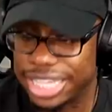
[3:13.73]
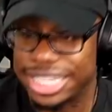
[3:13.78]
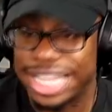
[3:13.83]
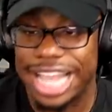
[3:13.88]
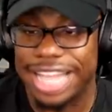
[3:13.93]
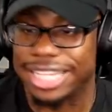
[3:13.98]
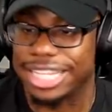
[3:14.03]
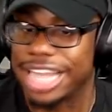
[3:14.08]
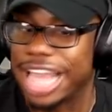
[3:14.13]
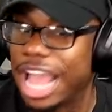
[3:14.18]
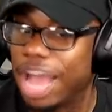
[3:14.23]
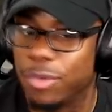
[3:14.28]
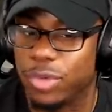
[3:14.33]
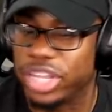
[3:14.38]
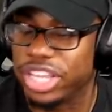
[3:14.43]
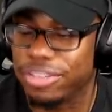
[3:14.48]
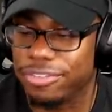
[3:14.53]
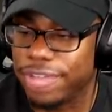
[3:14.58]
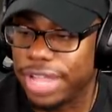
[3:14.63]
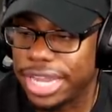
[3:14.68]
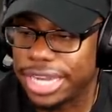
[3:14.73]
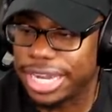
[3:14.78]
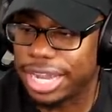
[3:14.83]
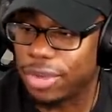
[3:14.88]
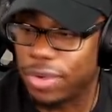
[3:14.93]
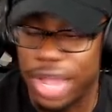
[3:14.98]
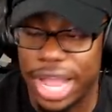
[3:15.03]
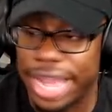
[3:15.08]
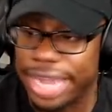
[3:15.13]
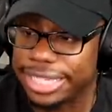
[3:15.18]
Exactly. How will he find
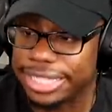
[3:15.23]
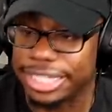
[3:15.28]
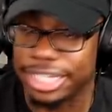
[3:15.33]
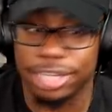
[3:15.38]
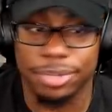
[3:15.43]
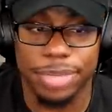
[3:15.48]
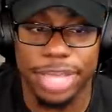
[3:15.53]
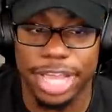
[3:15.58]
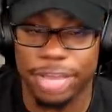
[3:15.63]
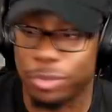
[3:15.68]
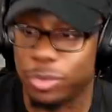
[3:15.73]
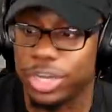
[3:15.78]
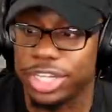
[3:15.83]
out? I ain't seen him yet.